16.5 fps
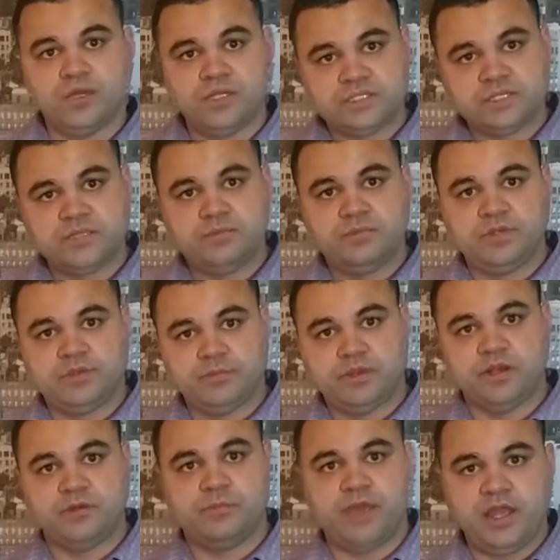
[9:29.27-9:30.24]
what's going to be
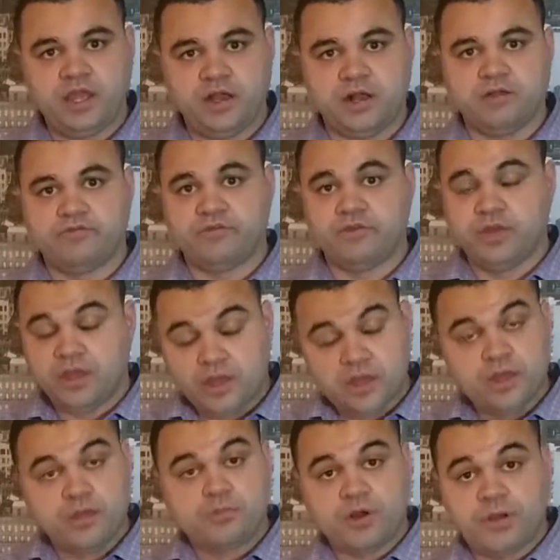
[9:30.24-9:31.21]
the bigger payoff
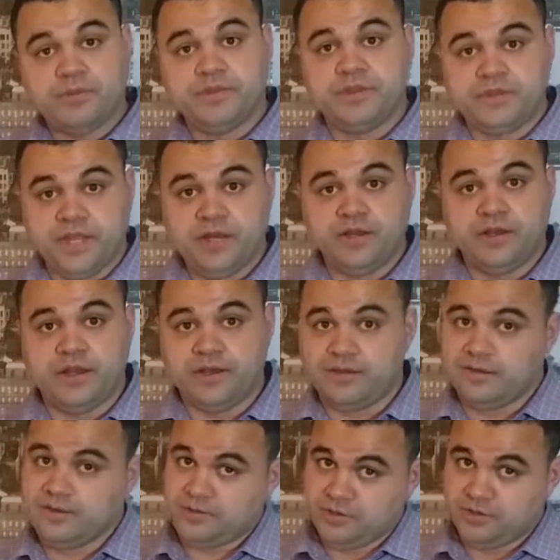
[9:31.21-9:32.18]
probably the date
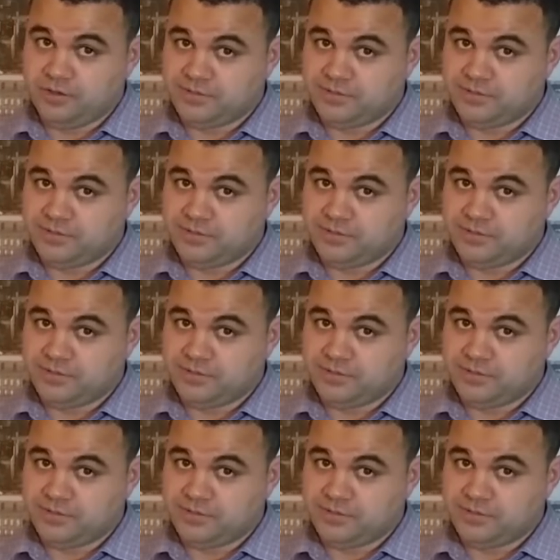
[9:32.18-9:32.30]
night.